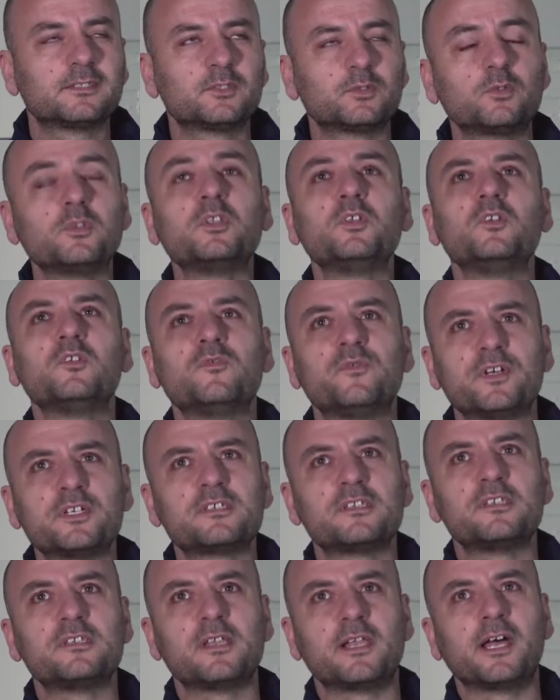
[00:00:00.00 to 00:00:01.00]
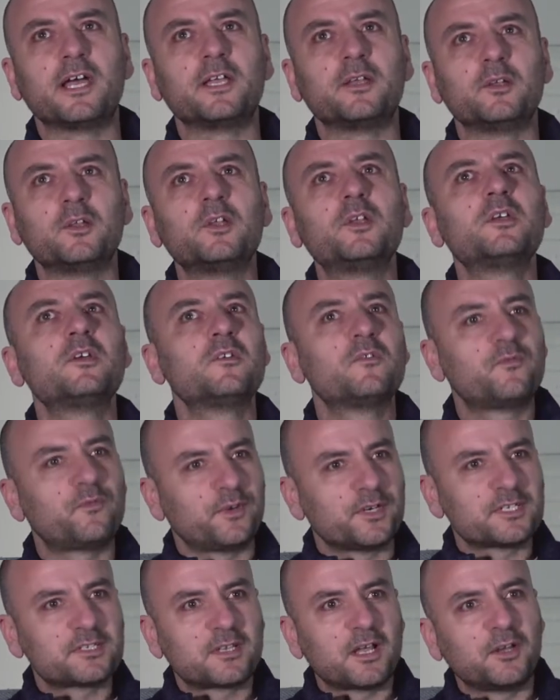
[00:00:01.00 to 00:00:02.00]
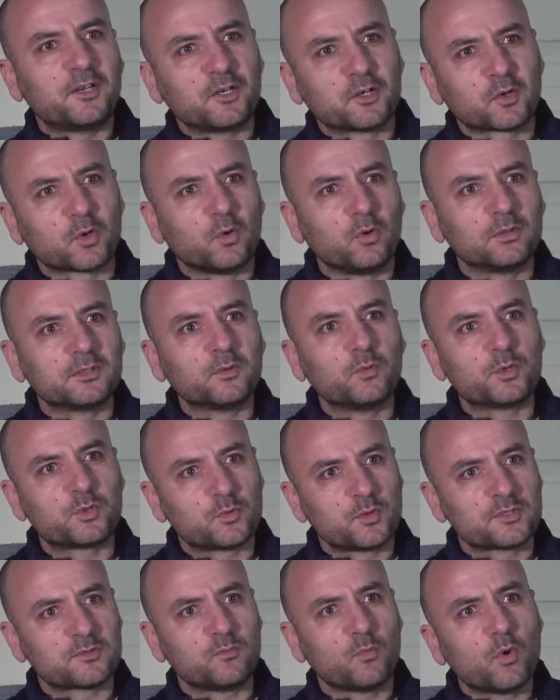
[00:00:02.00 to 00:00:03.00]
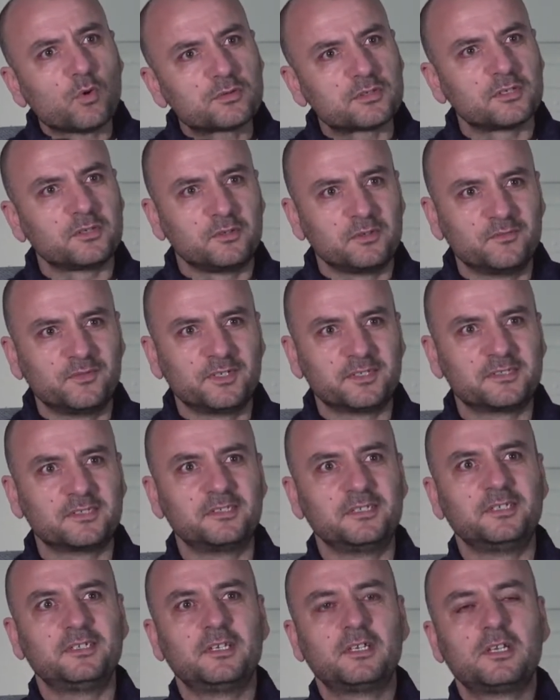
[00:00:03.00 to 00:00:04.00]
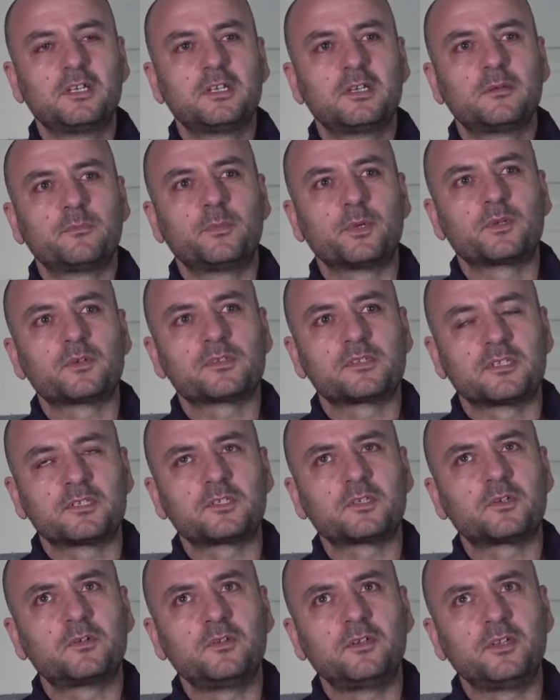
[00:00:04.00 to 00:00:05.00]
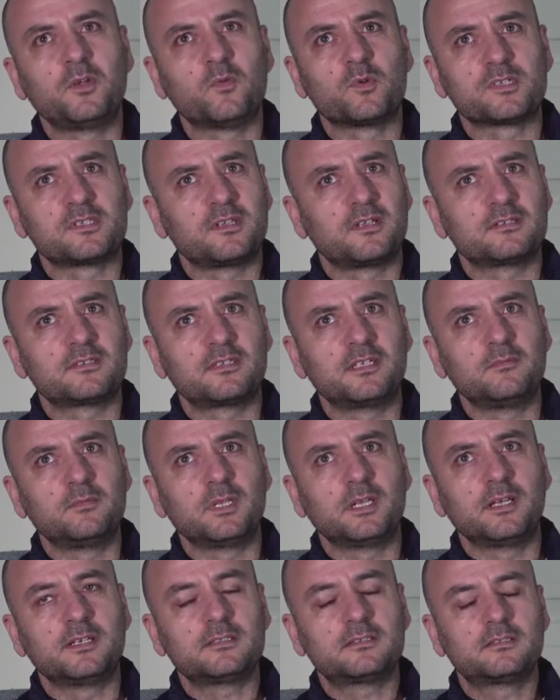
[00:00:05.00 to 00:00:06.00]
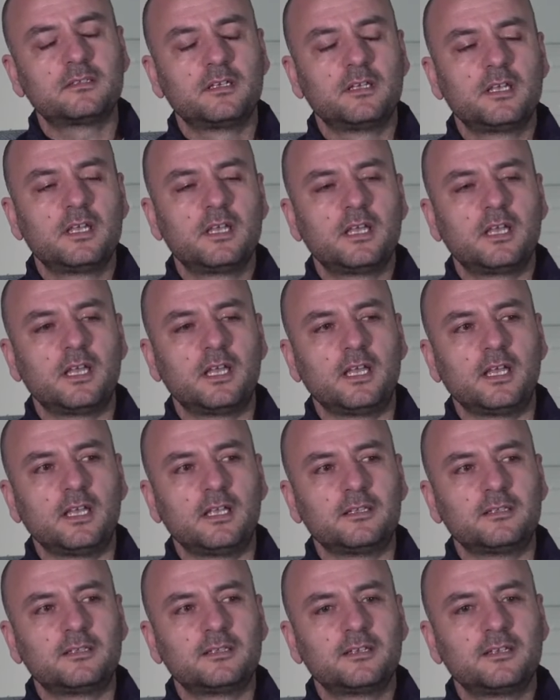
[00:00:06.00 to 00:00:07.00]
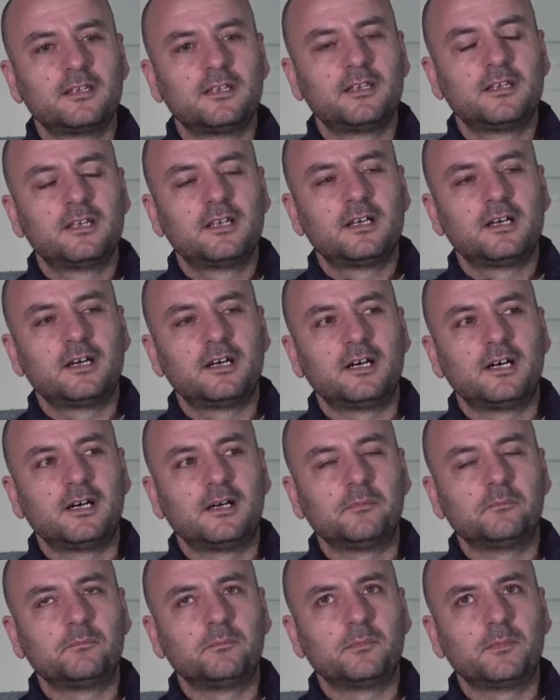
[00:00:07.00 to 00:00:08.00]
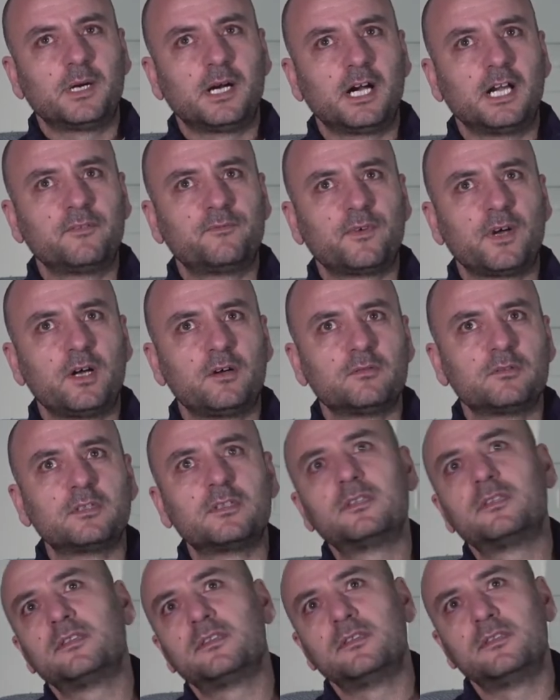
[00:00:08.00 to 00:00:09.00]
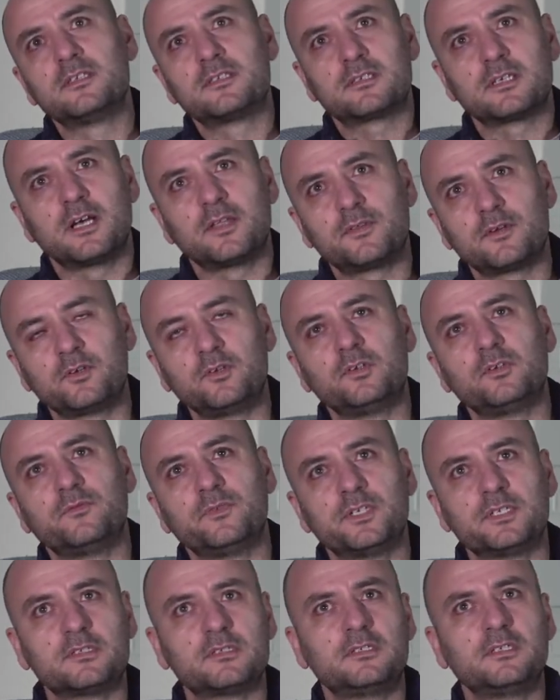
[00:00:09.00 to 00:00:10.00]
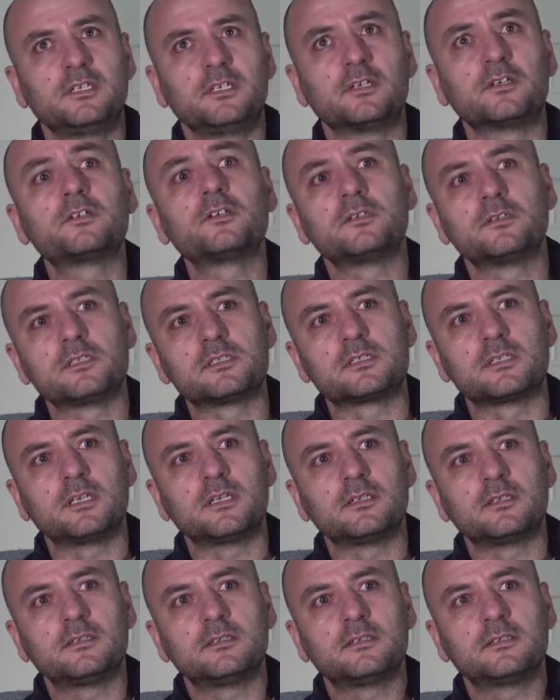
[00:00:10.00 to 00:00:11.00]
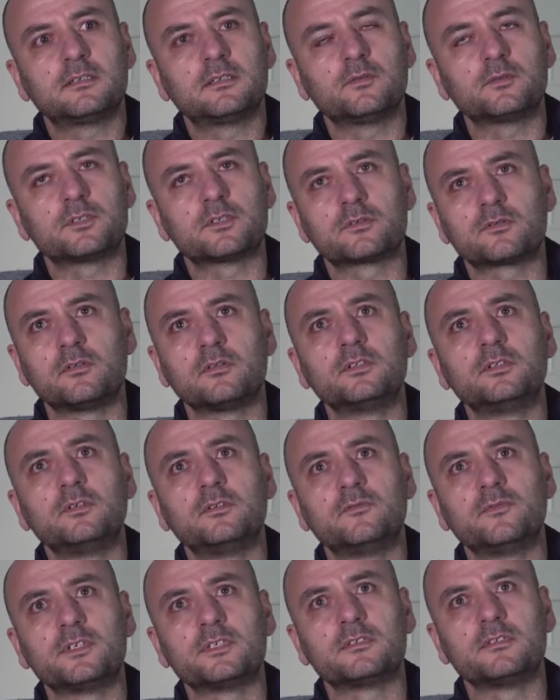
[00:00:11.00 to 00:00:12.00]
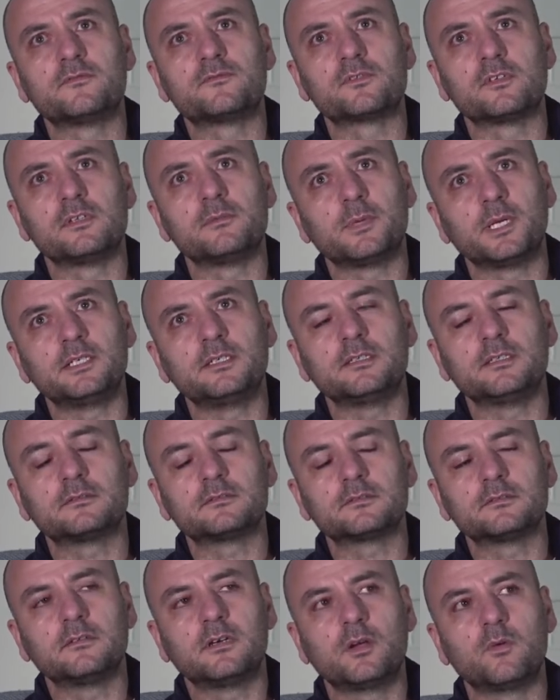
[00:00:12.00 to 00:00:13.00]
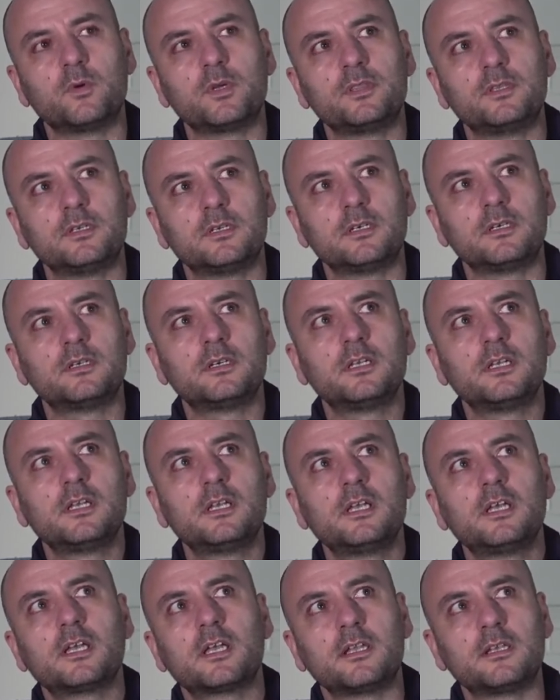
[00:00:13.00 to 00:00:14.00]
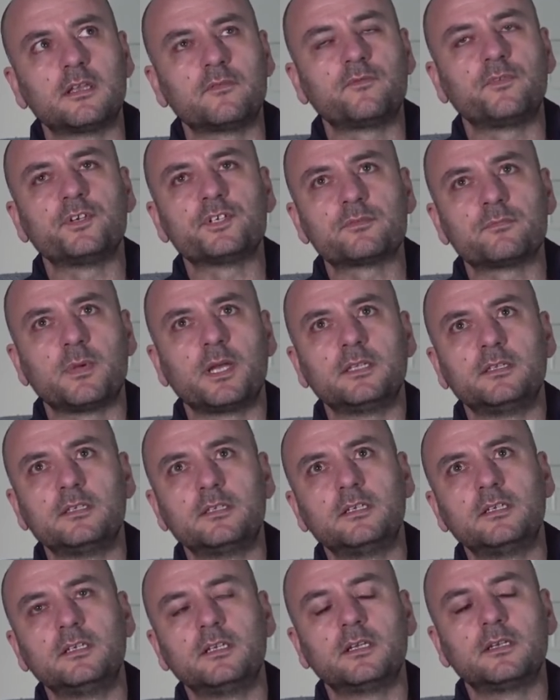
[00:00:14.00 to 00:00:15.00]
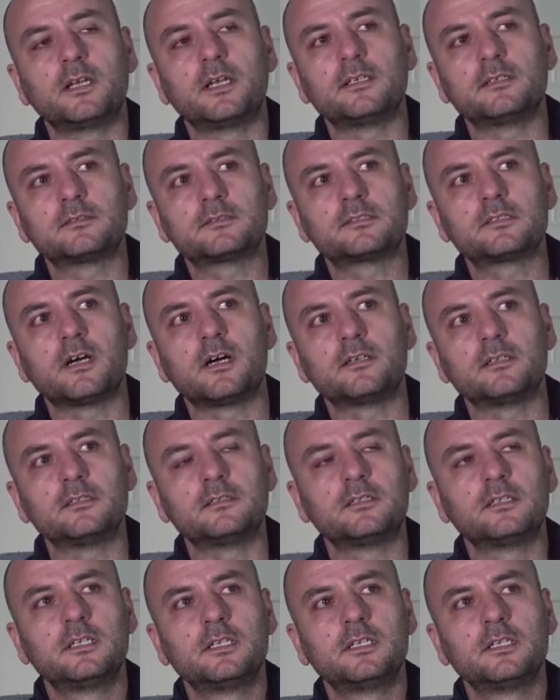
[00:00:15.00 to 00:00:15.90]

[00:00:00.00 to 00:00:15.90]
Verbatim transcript: to the university that I first got enrolled, which was Mosul University, because the security was not stabilized. And um, I found this other university in Kurdistan, which is called the University of Soleimania. So I went there and I finished my degree and I started